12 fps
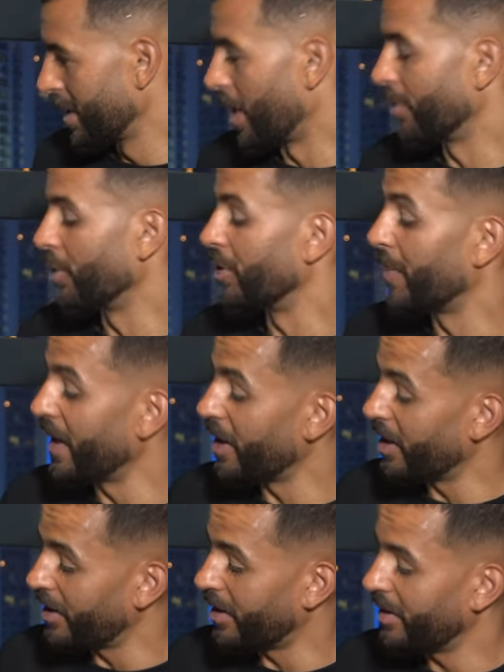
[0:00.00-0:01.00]
I would go to bed
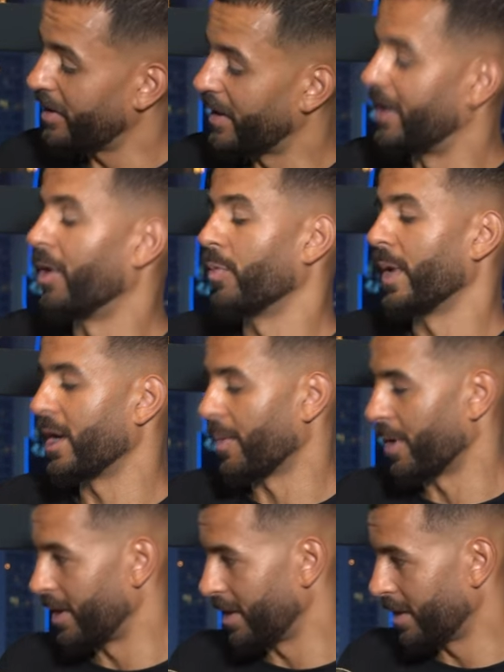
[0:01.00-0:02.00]
earlier and I'd wake up
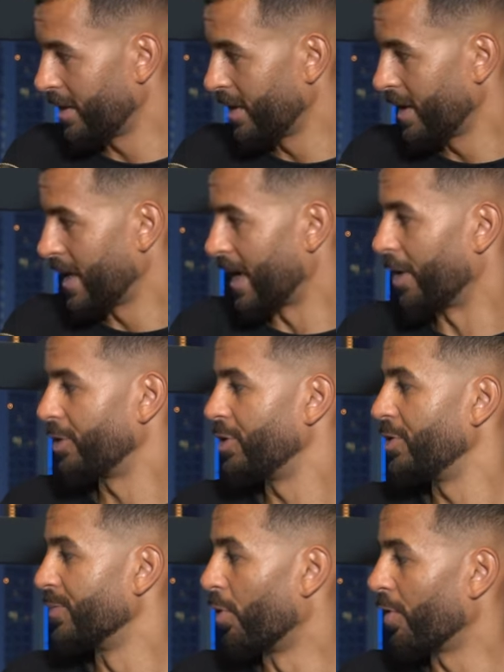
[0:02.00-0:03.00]
earlier and I'd
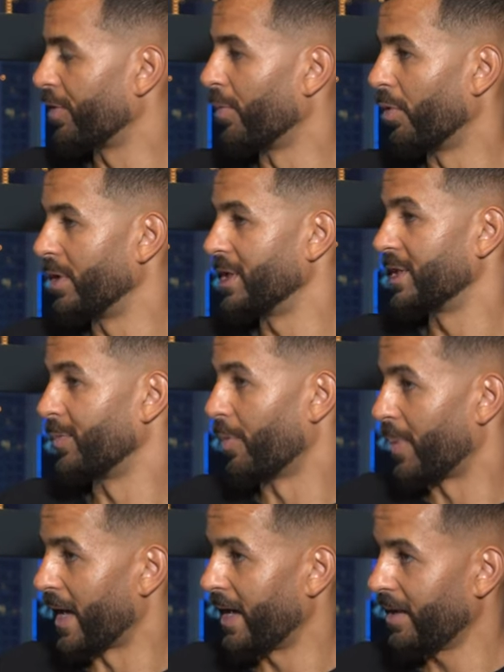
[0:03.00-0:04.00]
use more of the mornings to
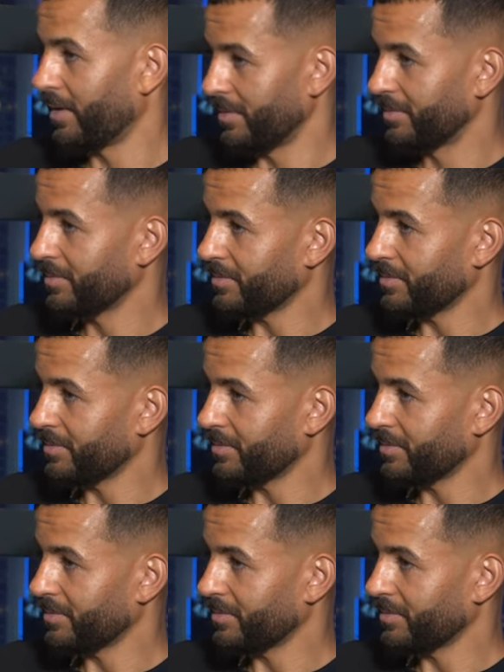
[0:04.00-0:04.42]
prepare,